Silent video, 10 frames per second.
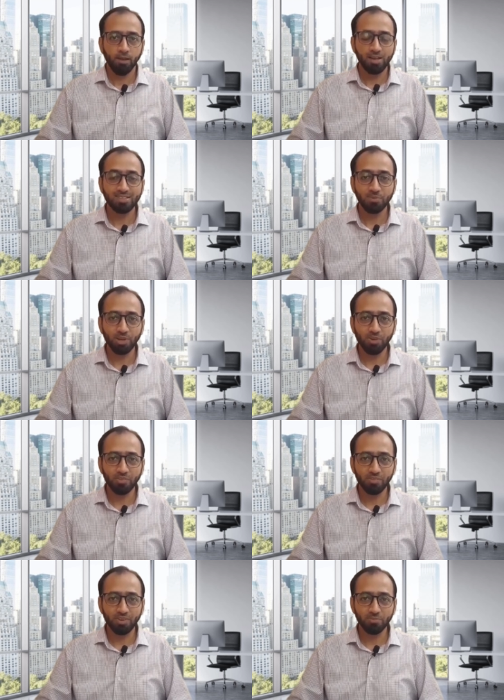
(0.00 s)
Assalamu alaikum
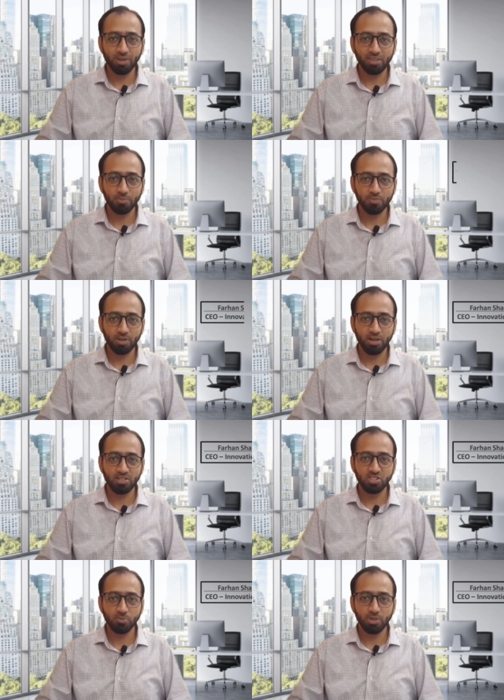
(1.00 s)
everyone, my name is Farhan
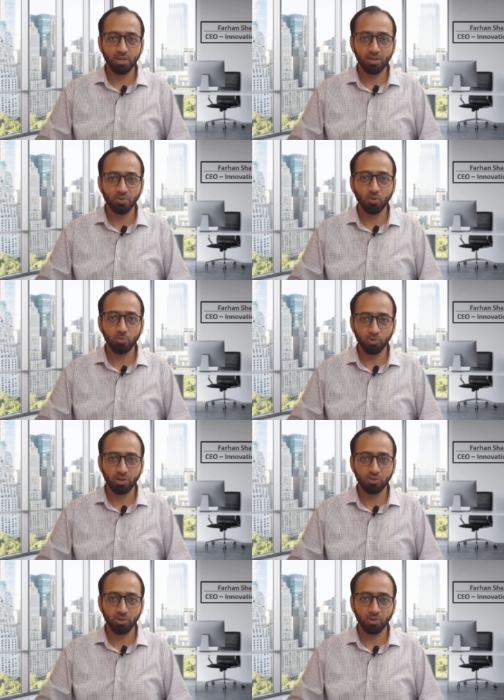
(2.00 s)
Shabir. I hope you are
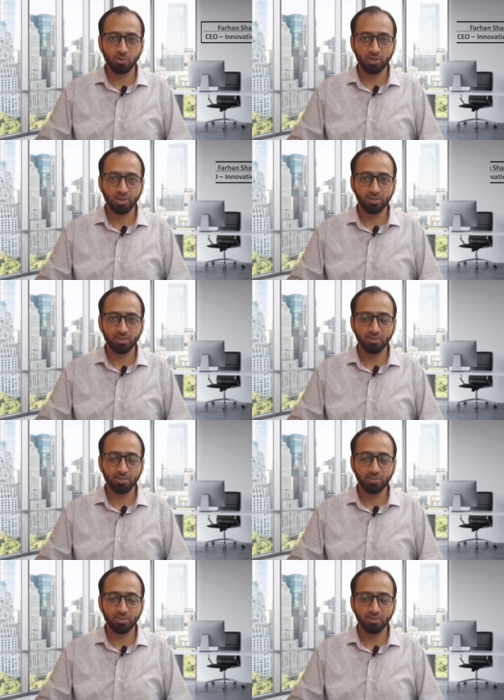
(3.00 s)
enjoying good health.